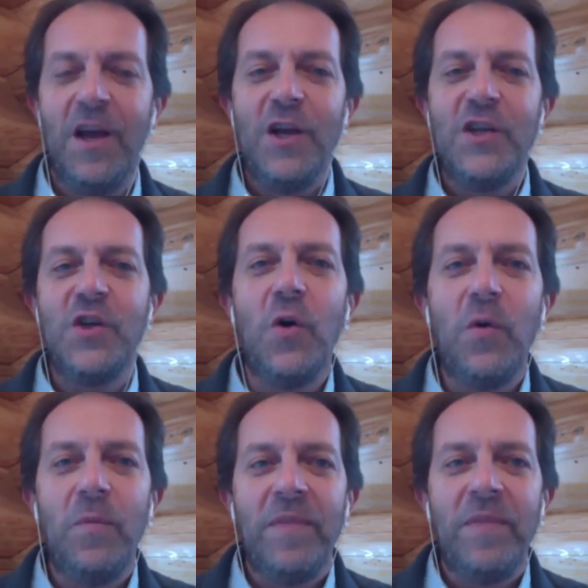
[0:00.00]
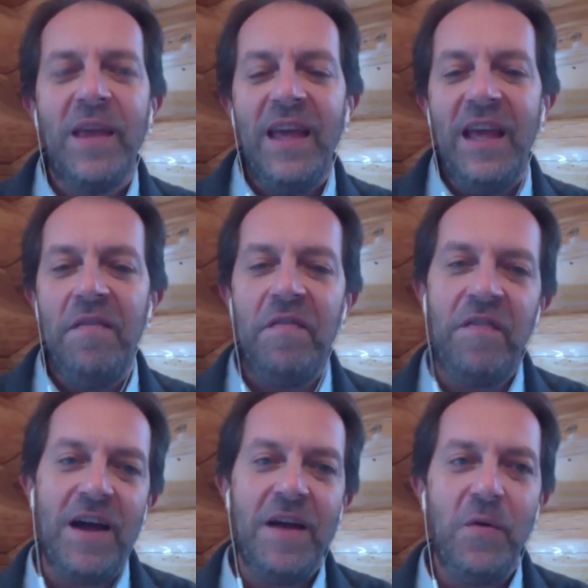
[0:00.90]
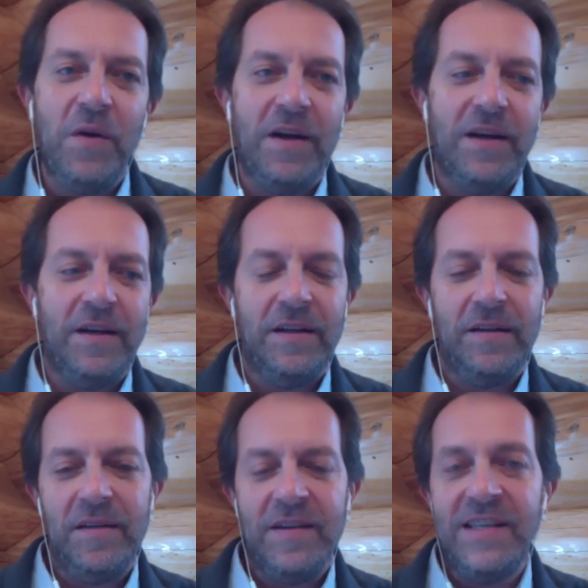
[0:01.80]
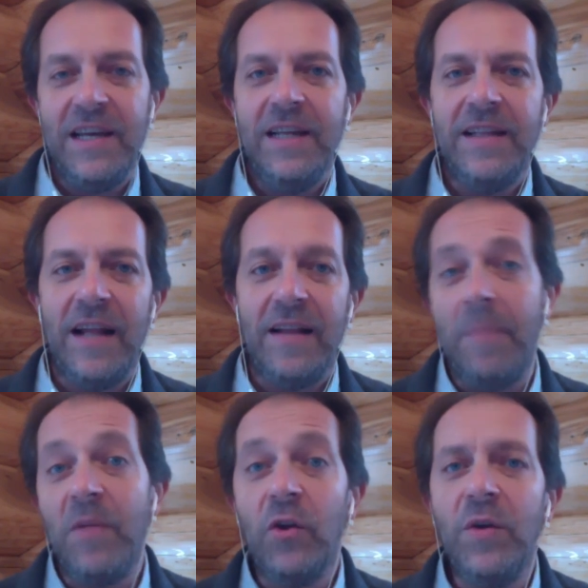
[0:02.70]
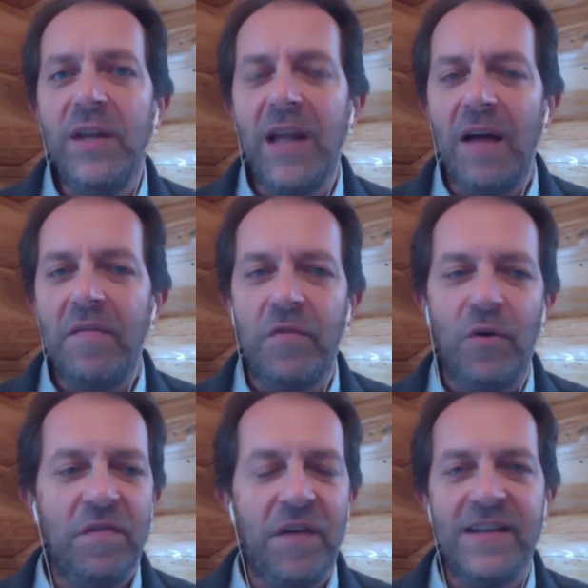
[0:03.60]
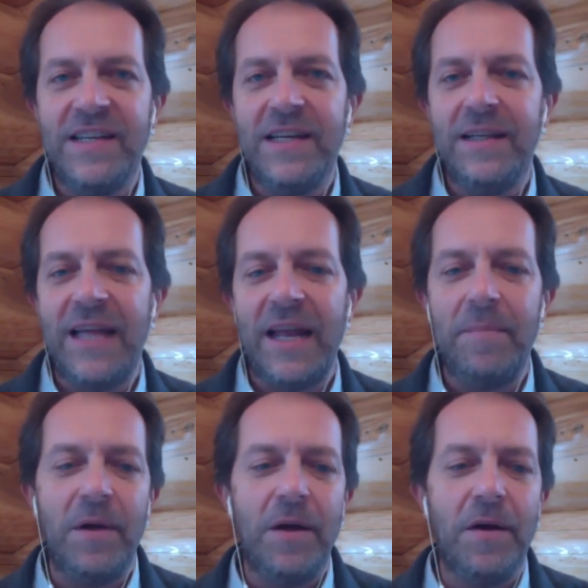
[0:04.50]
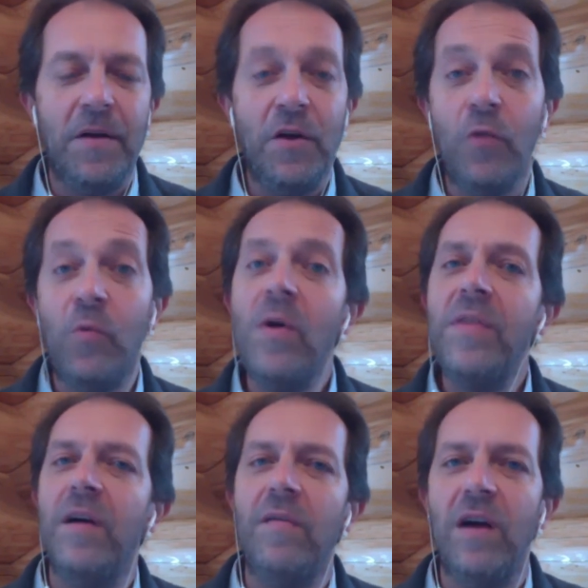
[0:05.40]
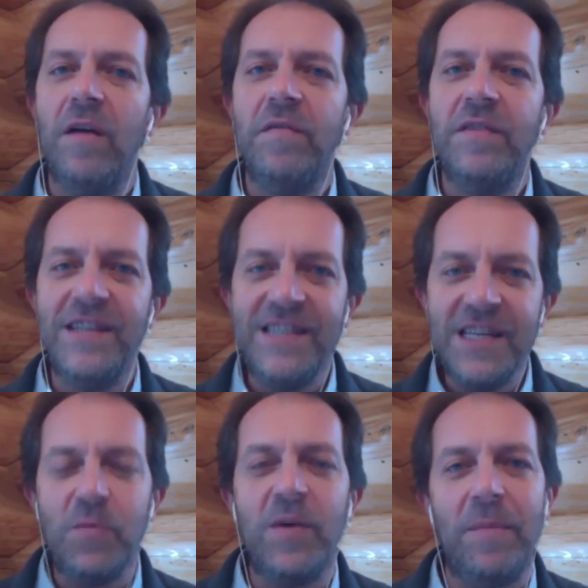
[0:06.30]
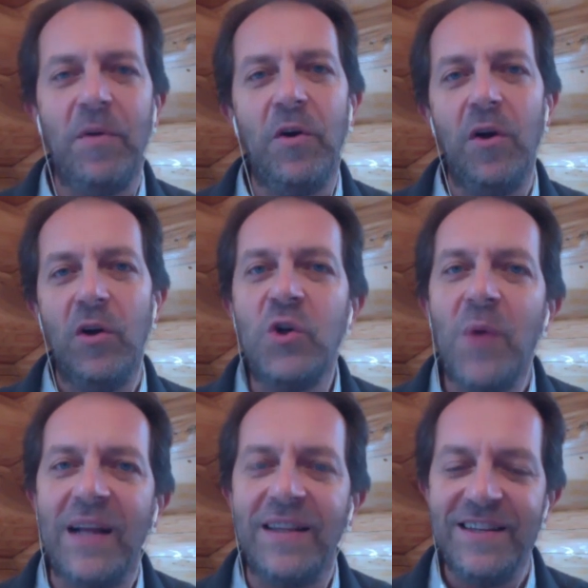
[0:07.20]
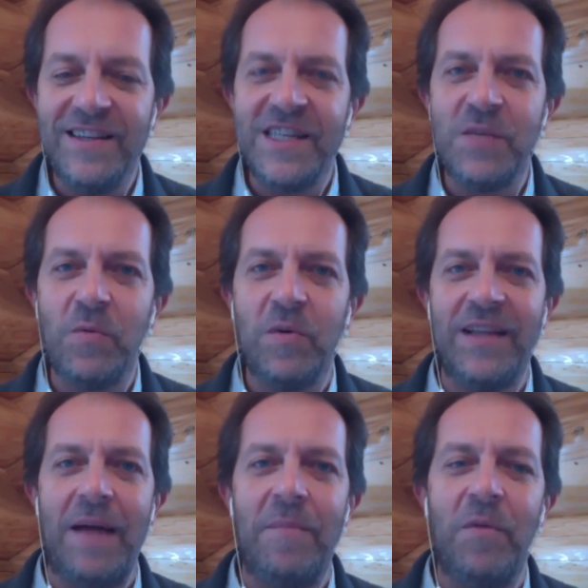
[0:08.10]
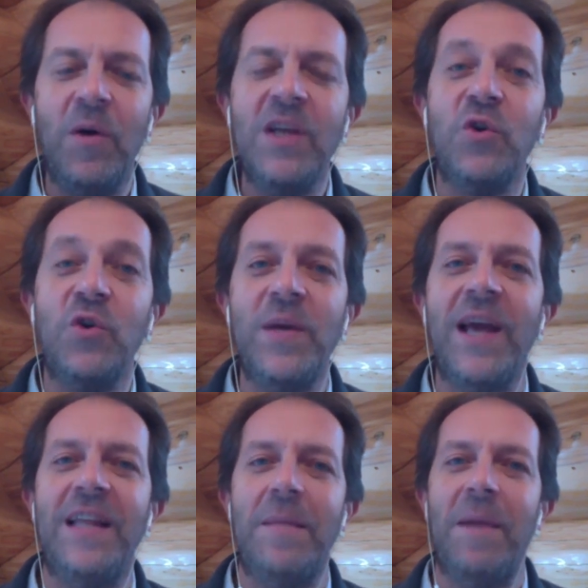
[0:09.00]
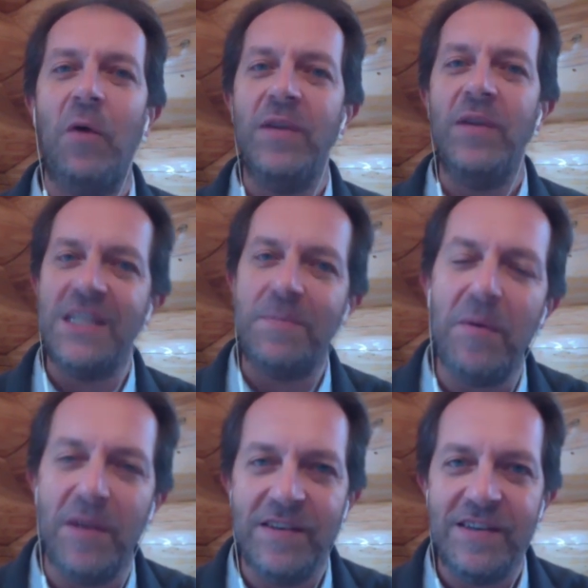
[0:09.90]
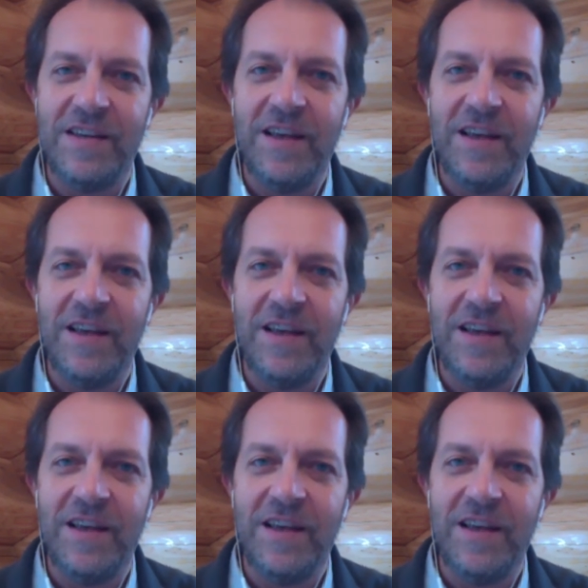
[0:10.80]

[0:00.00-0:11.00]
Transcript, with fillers: So if I think that I'm not good enough, or if I think that I'm uh, not worthy of love, this is what I'm going to attract, and this is what I'm going to create in my own experience.